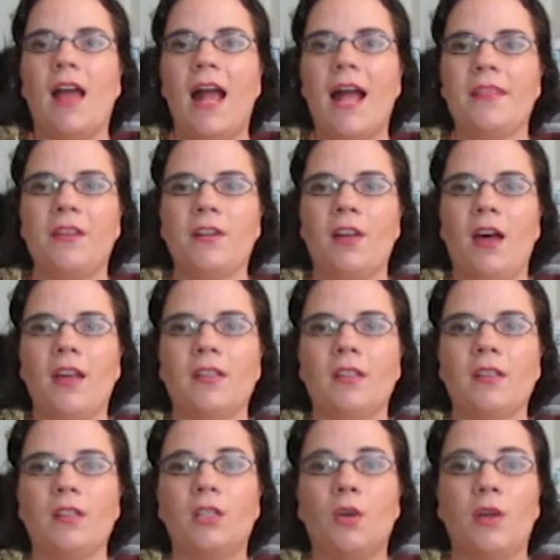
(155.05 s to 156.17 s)
and they're not
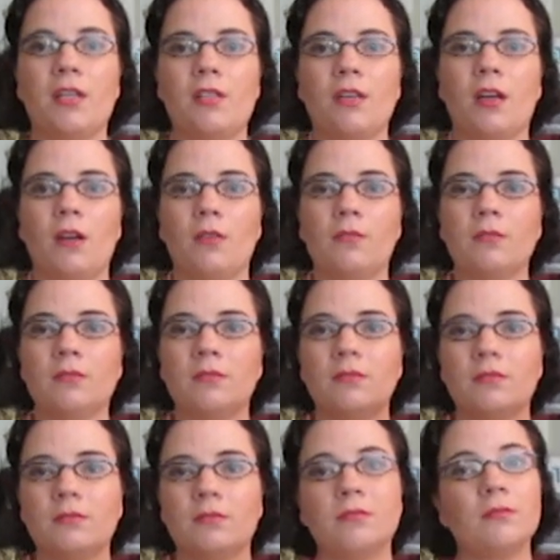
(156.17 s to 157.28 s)
going to go
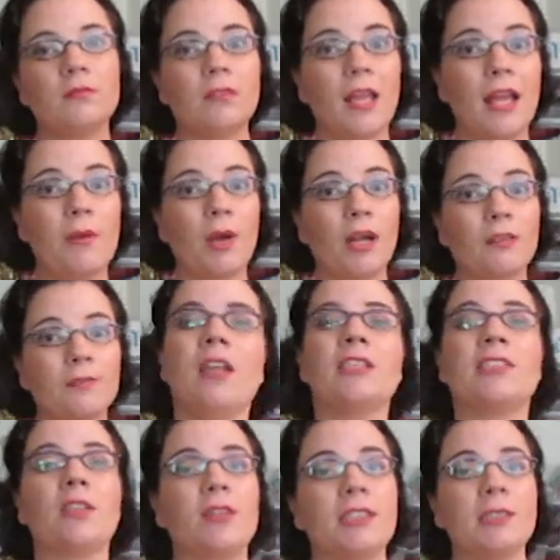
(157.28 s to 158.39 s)
anywhere.
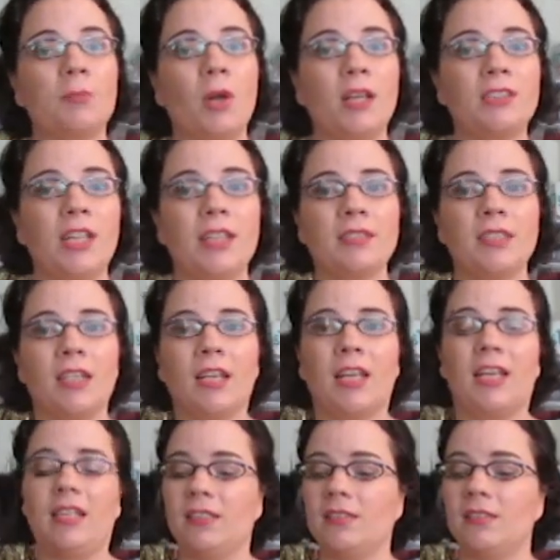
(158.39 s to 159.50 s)
So this project
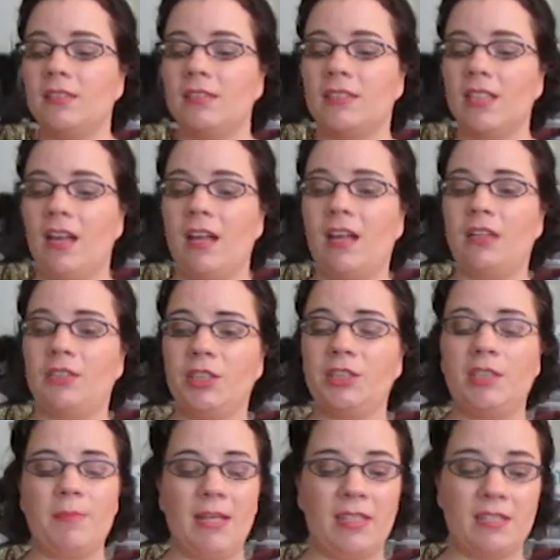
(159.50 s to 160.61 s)
is just
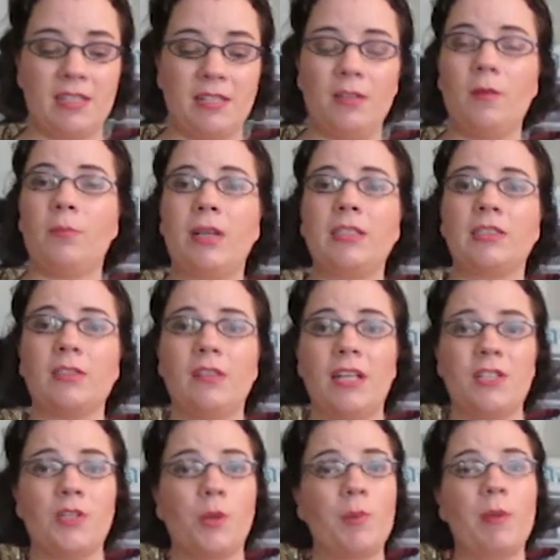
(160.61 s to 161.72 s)
to make a single bracer.
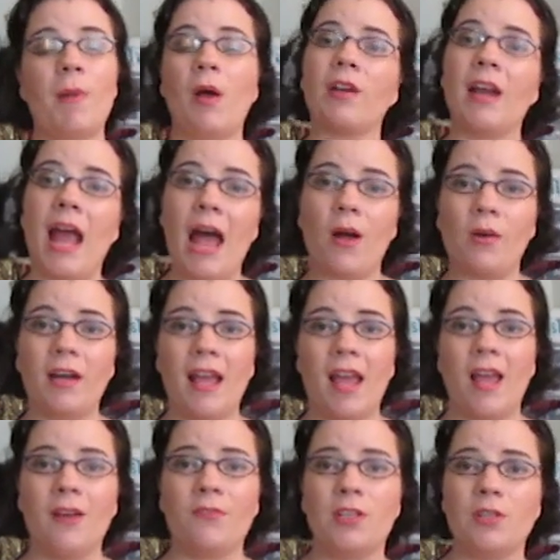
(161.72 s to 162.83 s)
It took me about an hour and a
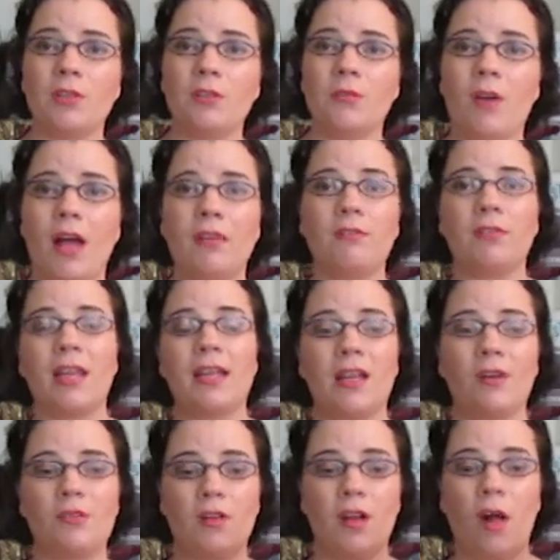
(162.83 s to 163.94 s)
half to do. I've laid
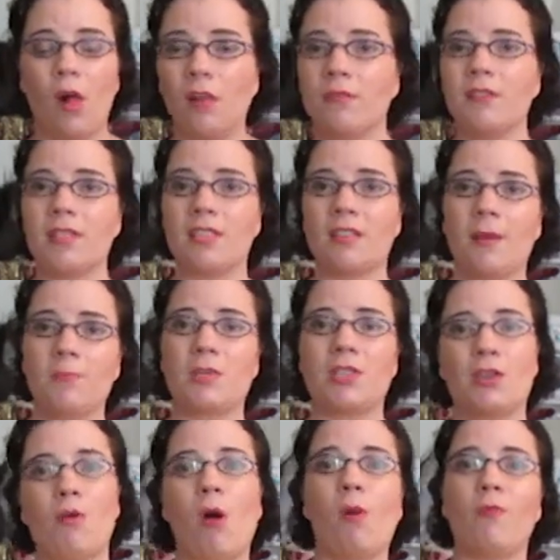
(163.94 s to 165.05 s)
out all of the steps,
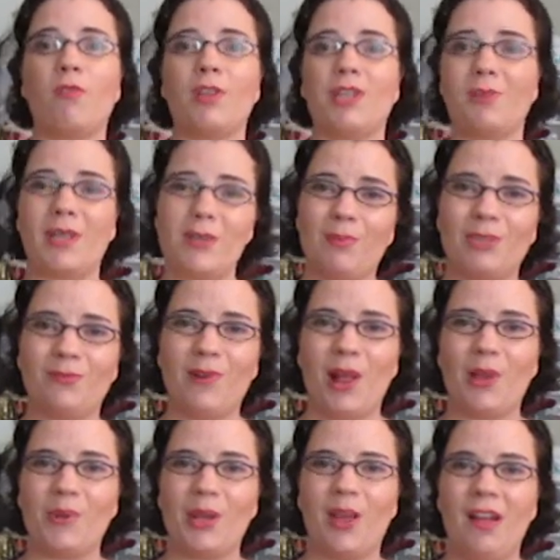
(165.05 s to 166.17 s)
so hopefully you'll be able to
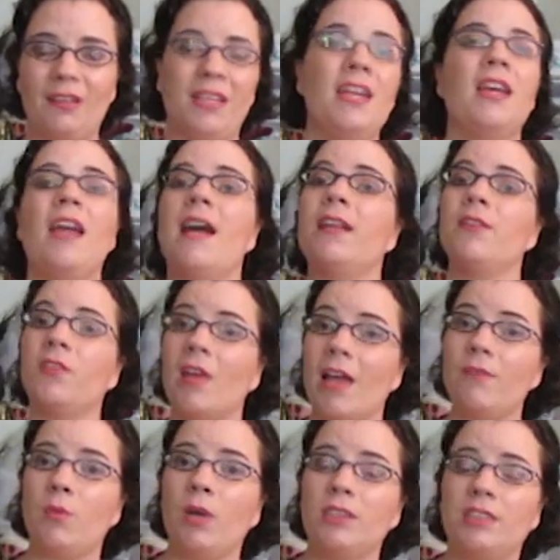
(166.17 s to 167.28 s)
follow along. And if you
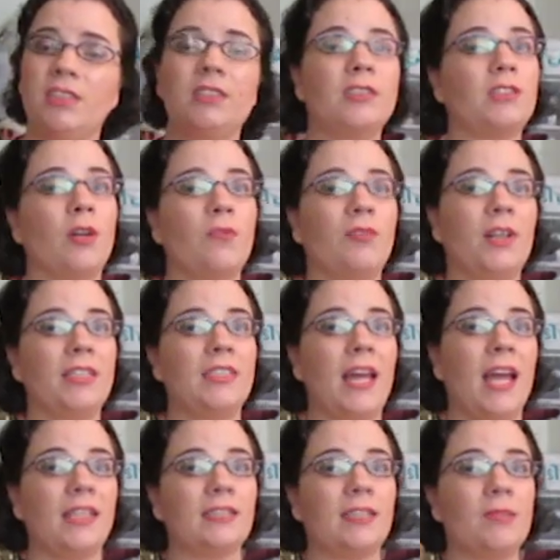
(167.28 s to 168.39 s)
have questions, don't forget to
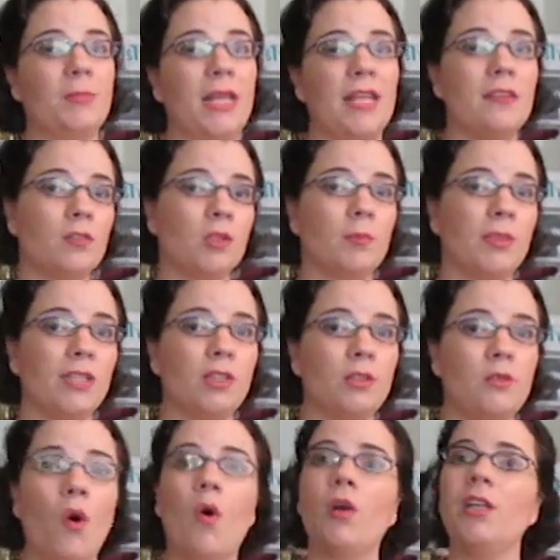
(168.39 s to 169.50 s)
ask them in the
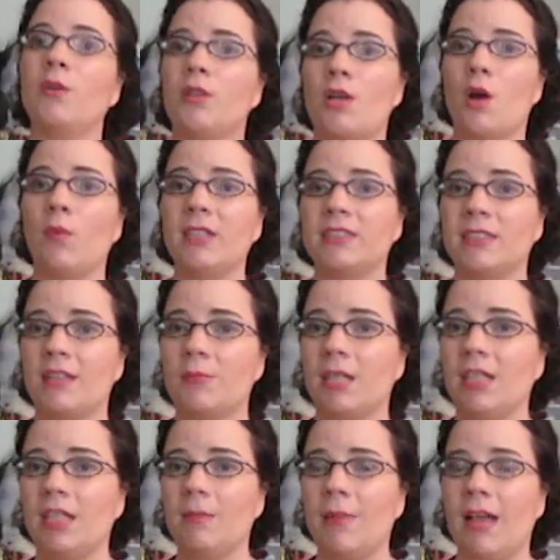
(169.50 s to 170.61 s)
doobly-doo, or you can always send me
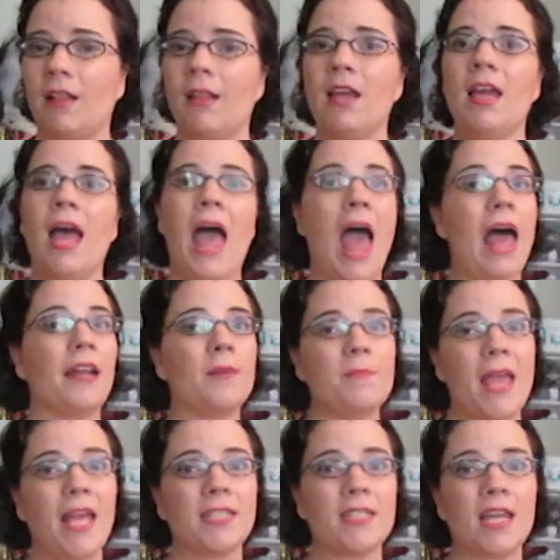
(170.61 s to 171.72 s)
an email at
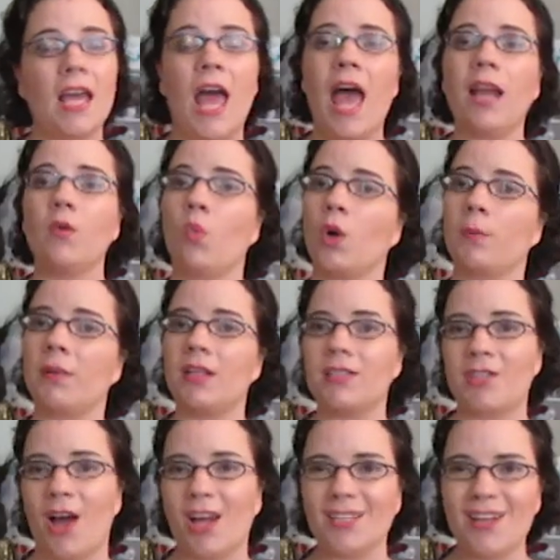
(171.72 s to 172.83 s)

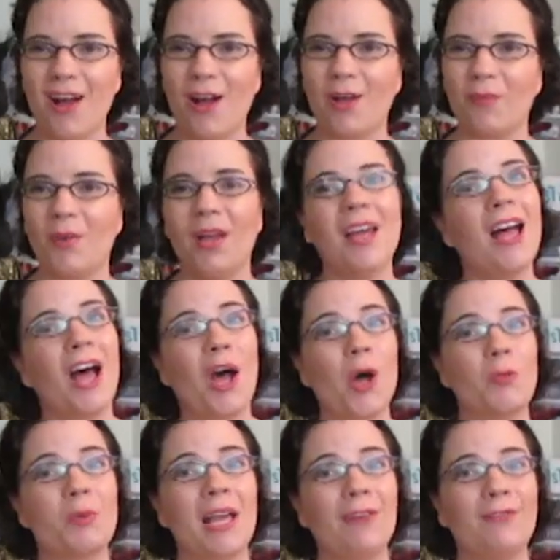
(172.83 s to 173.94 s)
amanda@worbla.com. I
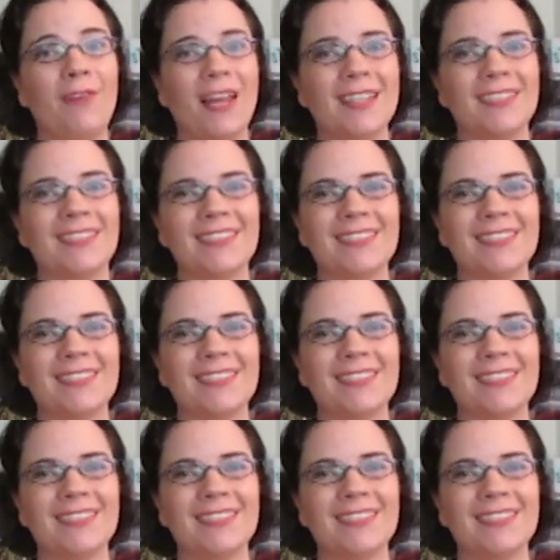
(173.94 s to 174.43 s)
hope you have fun.